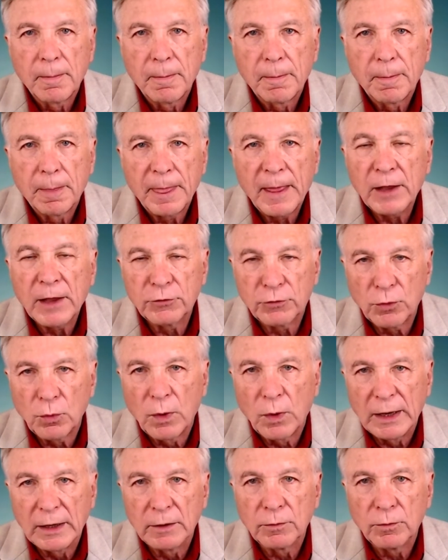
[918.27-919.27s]
That's the
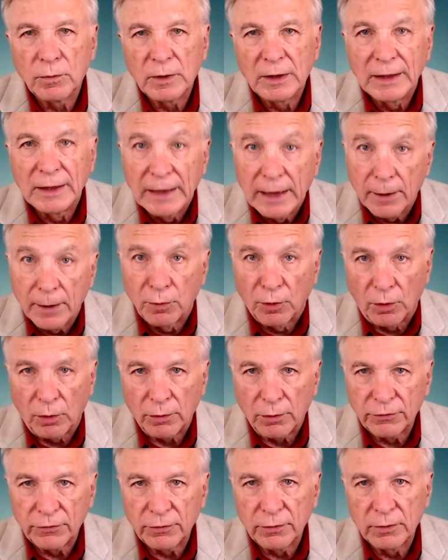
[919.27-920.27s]
way
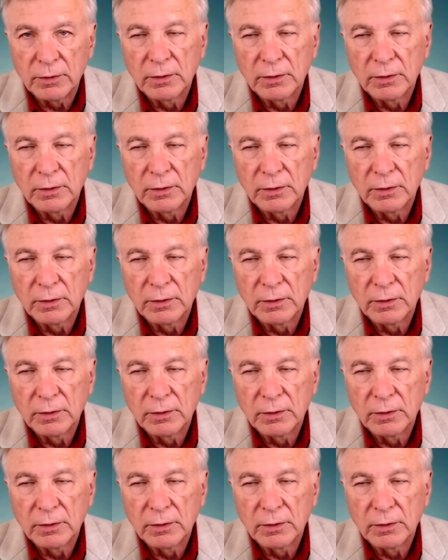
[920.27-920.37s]
liberals,